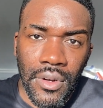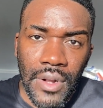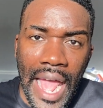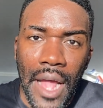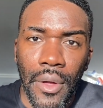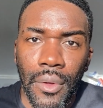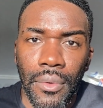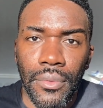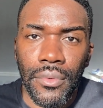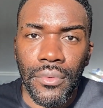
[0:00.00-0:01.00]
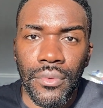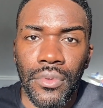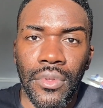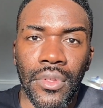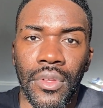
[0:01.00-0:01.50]
How?
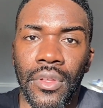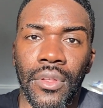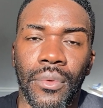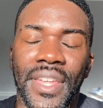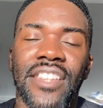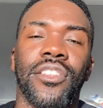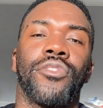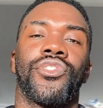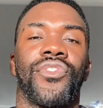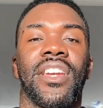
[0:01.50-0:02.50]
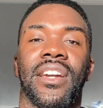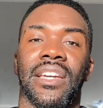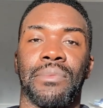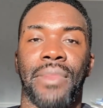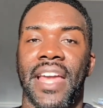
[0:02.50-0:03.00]
You're so
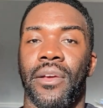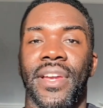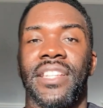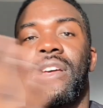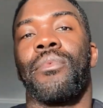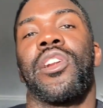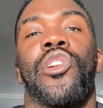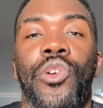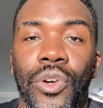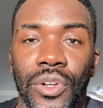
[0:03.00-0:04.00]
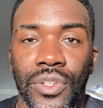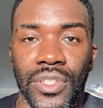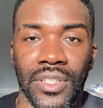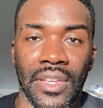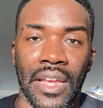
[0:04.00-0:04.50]
triggered by the way someone
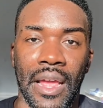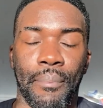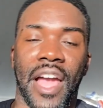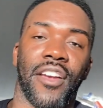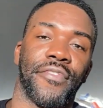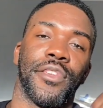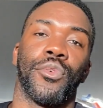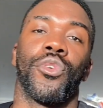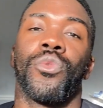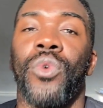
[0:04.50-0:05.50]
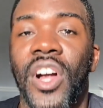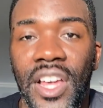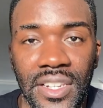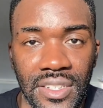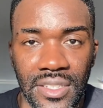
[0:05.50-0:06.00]
looks, by a few good
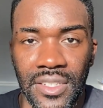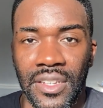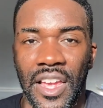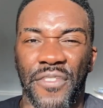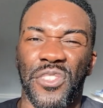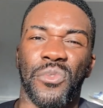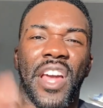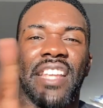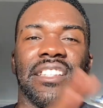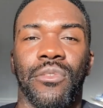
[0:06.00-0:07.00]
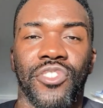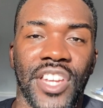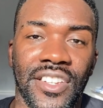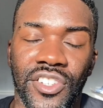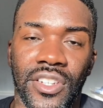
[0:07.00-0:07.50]
words, a few nice little
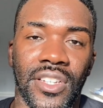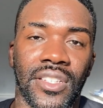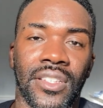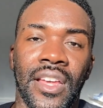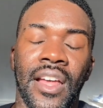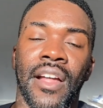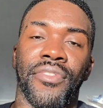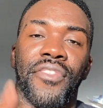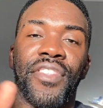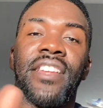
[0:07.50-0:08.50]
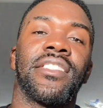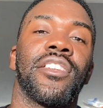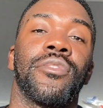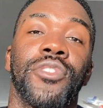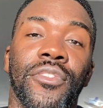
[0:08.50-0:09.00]
gestures. The things that
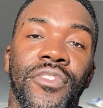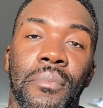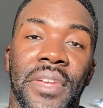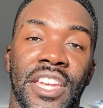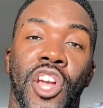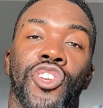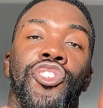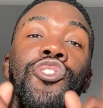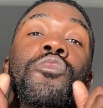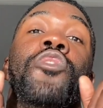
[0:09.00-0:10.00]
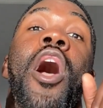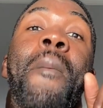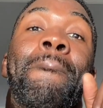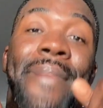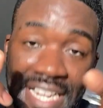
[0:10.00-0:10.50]
you do for me, you are
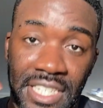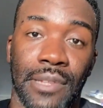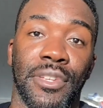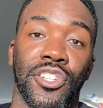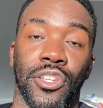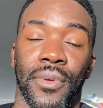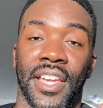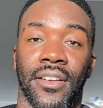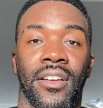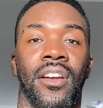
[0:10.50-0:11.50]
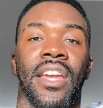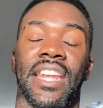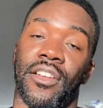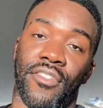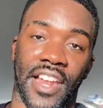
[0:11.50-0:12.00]
meant to be doing
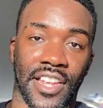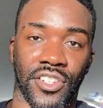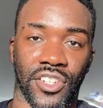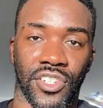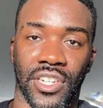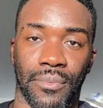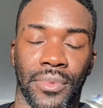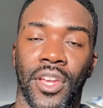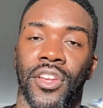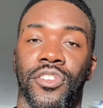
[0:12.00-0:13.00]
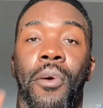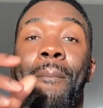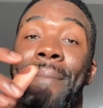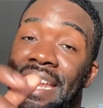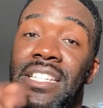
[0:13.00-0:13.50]
in a relationship. You're
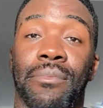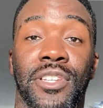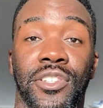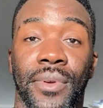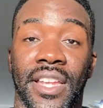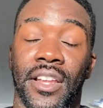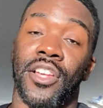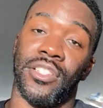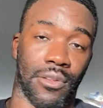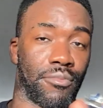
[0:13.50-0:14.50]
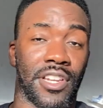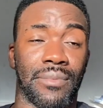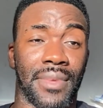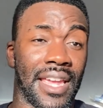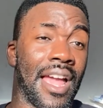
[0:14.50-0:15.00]
meant to be doing to
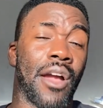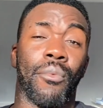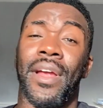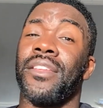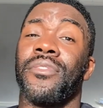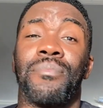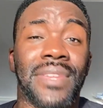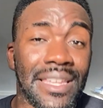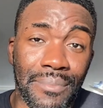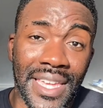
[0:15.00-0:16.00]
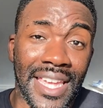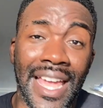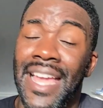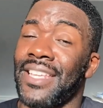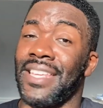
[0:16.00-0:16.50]
impress me. When you meet me,
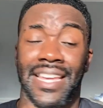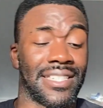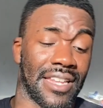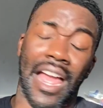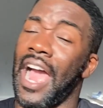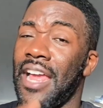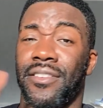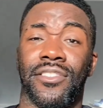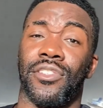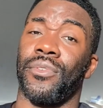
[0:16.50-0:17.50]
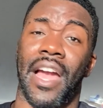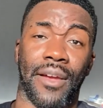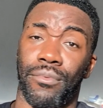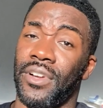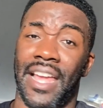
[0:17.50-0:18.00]
yes, I do. I
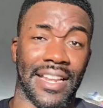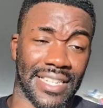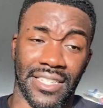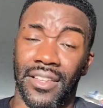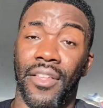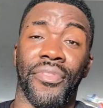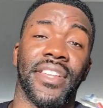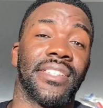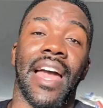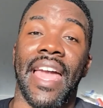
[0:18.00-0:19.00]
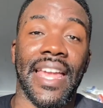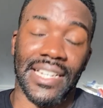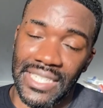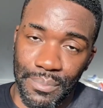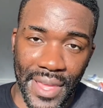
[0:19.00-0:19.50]
will. There's certain things that I
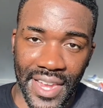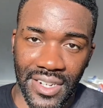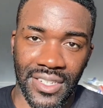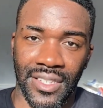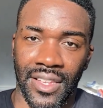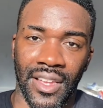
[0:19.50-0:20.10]
expect.